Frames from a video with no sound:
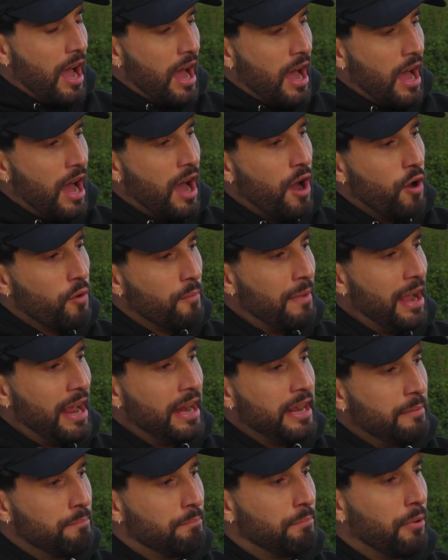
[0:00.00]
how
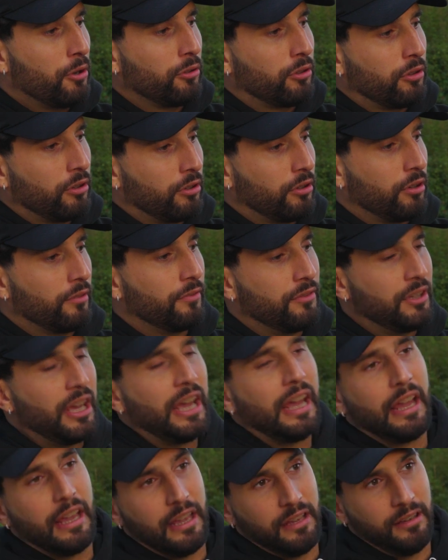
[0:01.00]
many bottles of
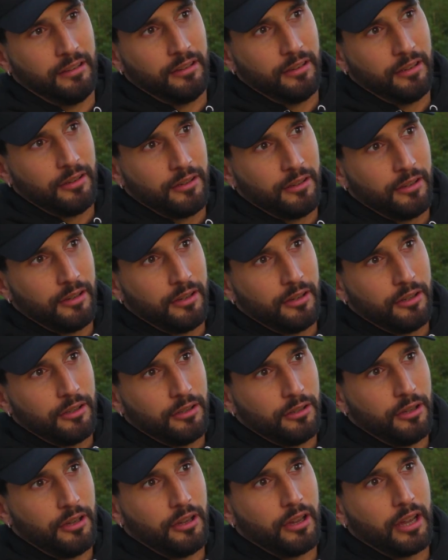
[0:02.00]
these
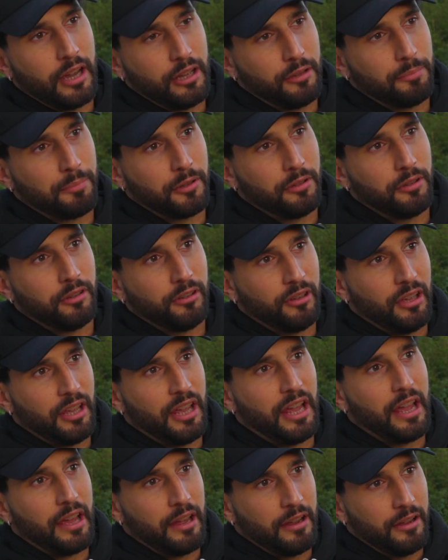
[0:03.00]
do you guys produce a
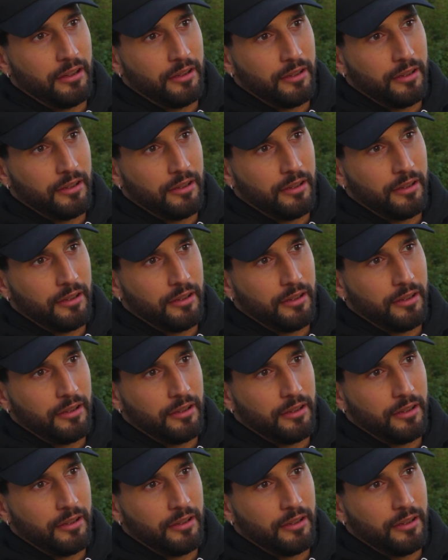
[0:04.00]
year?